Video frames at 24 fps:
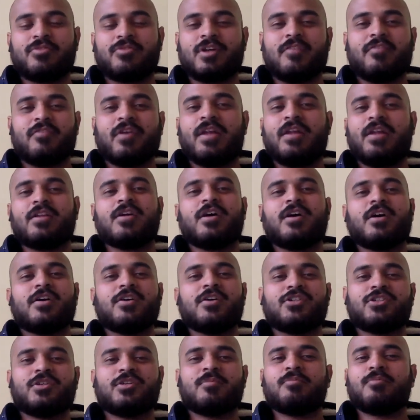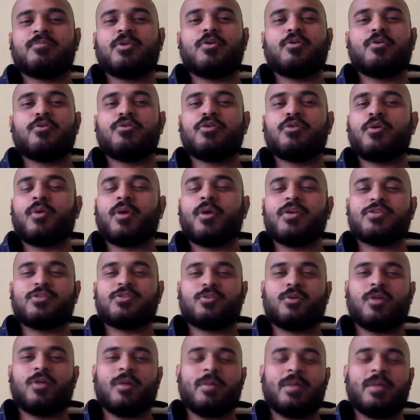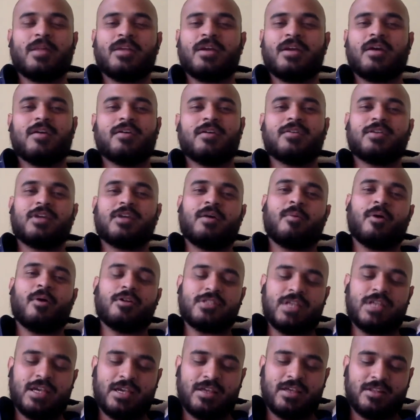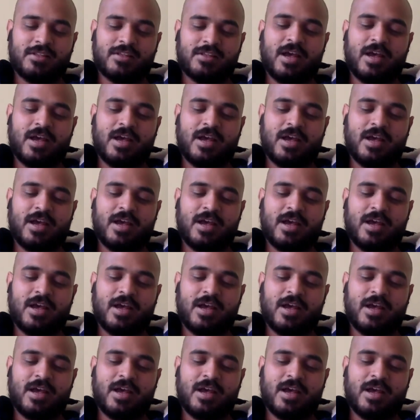And Sham, no worries at all. I mean, yeah, about taking the time.